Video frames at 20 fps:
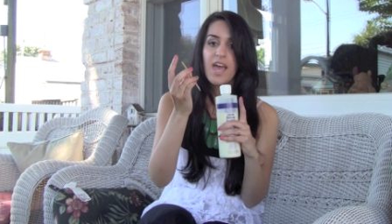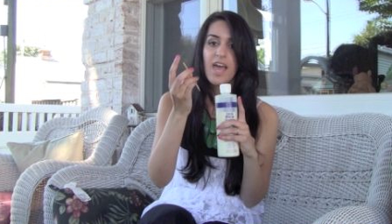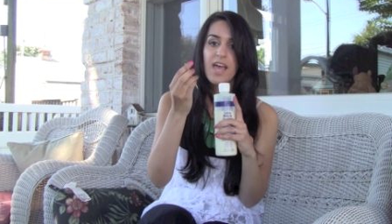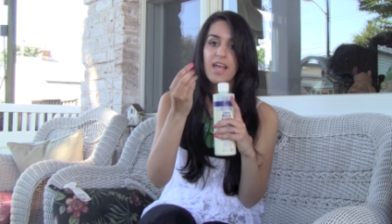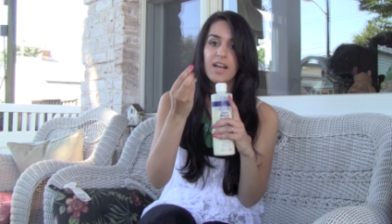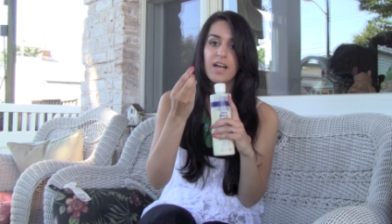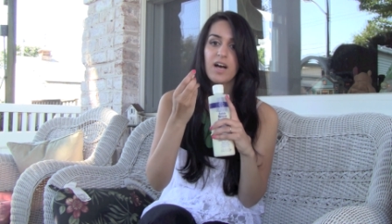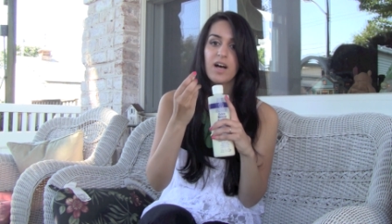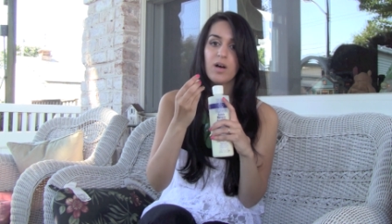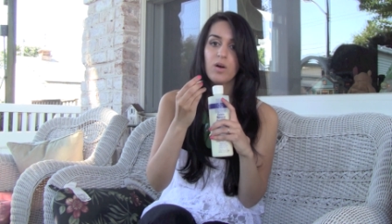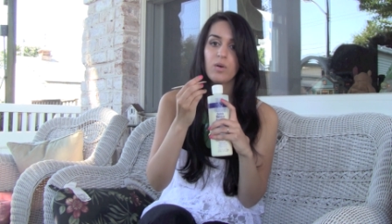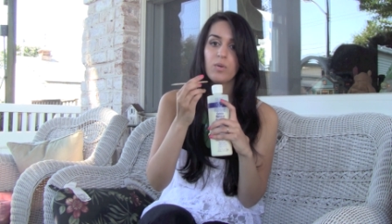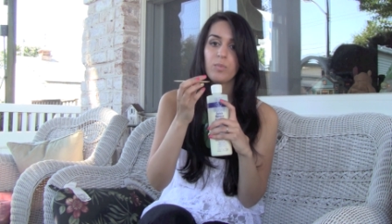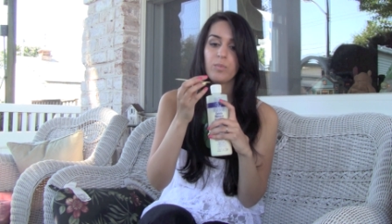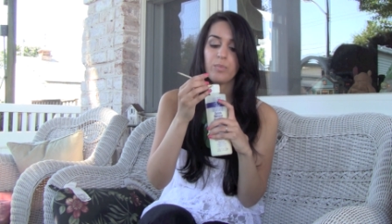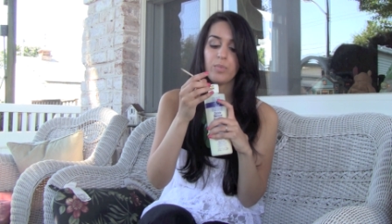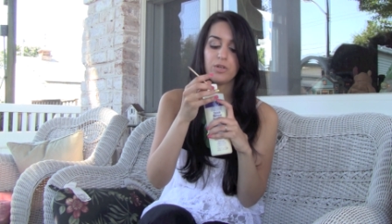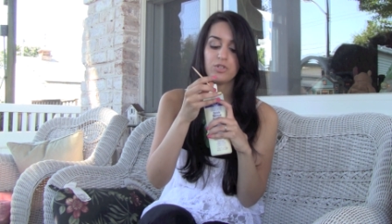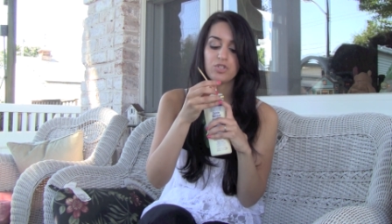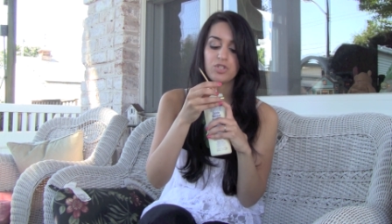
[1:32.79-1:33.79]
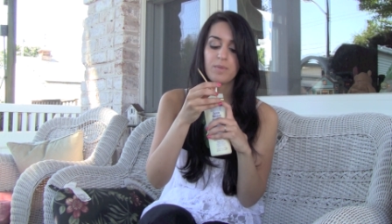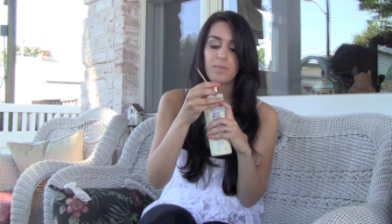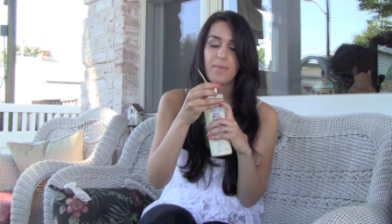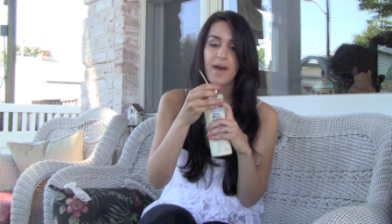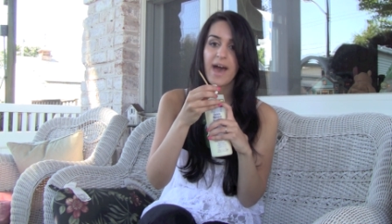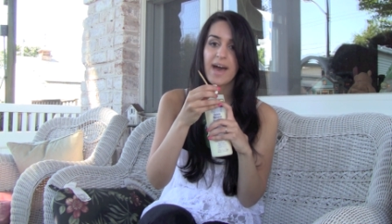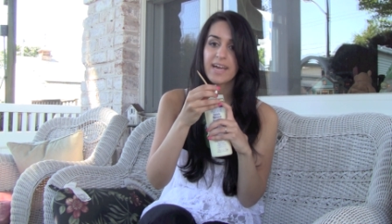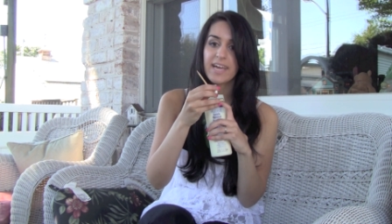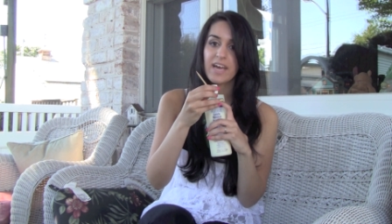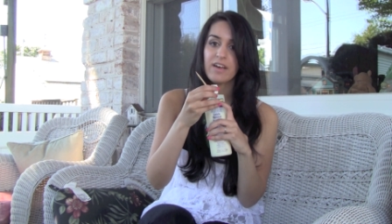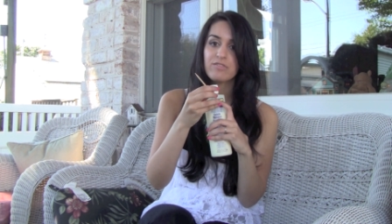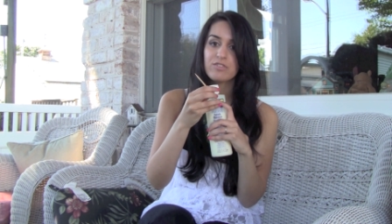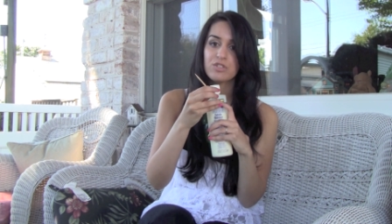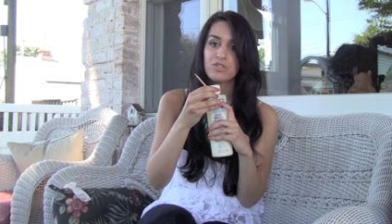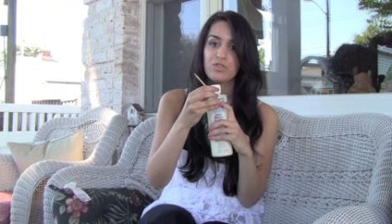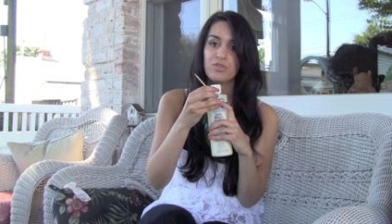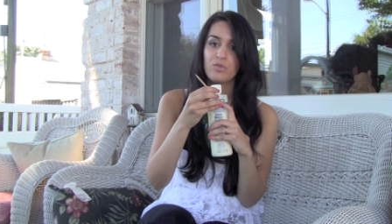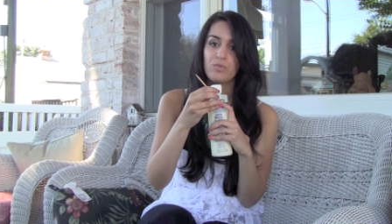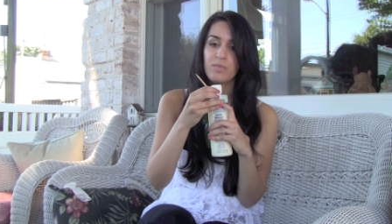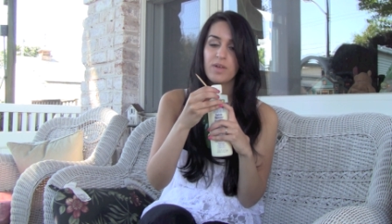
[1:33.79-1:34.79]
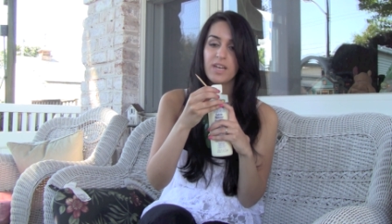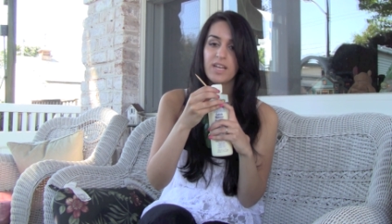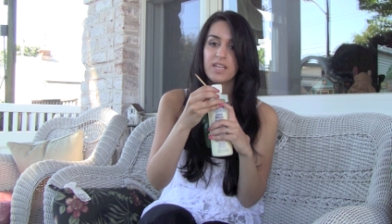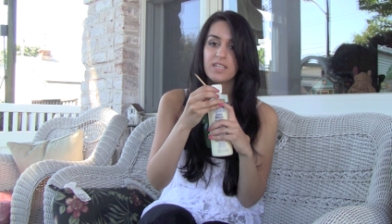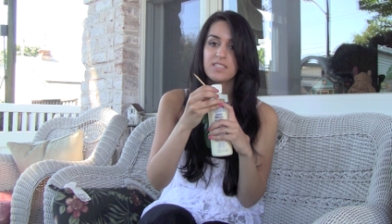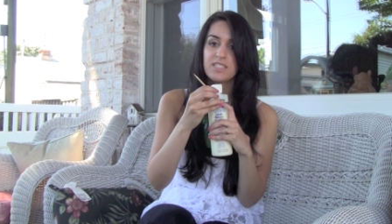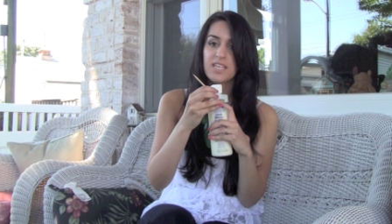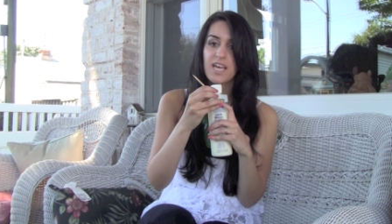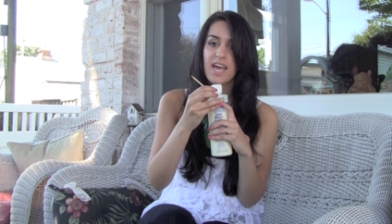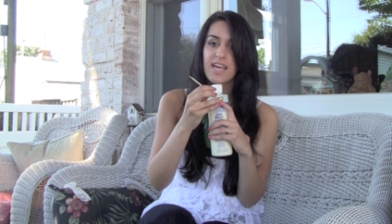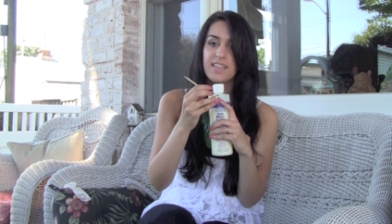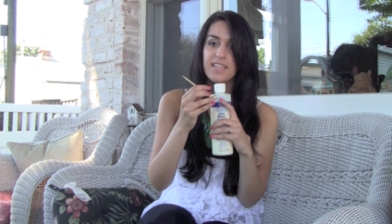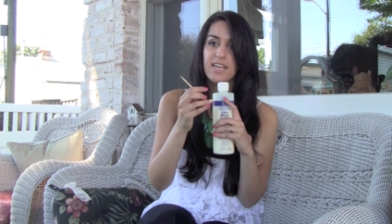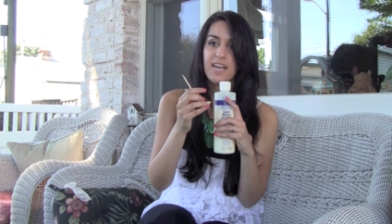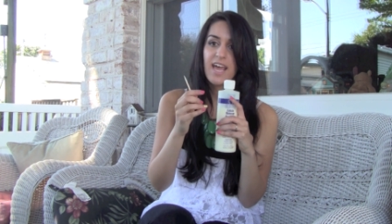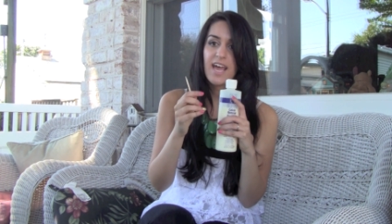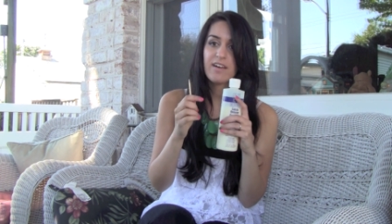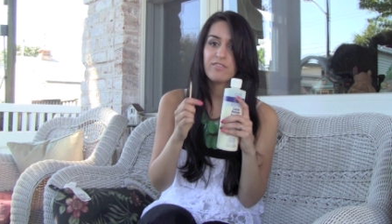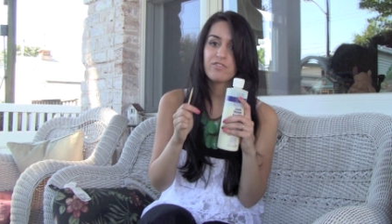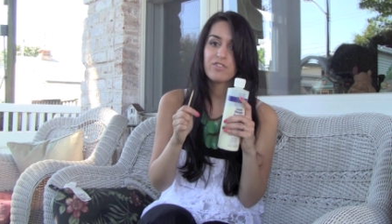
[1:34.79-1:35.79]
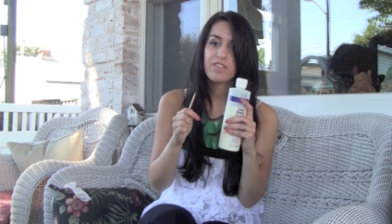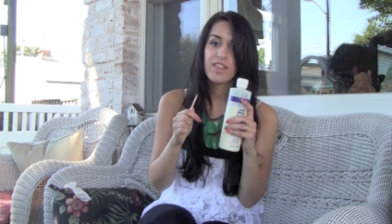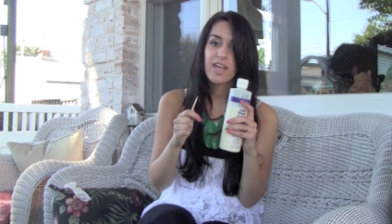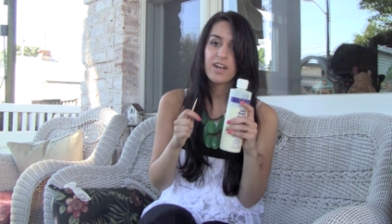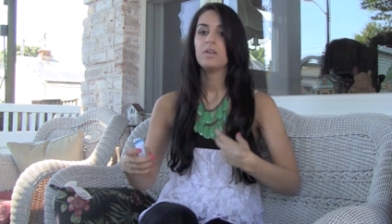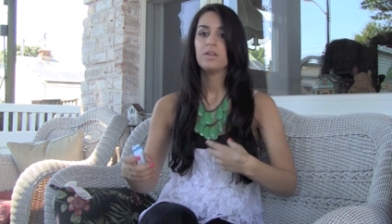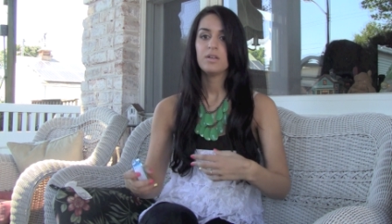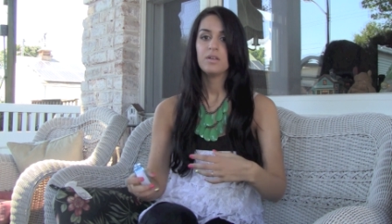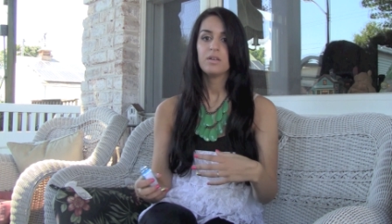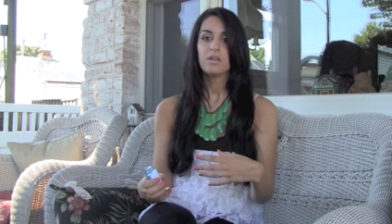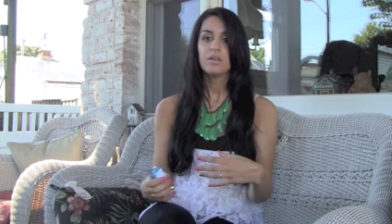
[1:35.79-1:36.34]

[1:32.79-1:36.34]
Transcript: And I'll push them back after two minutes, and then after that...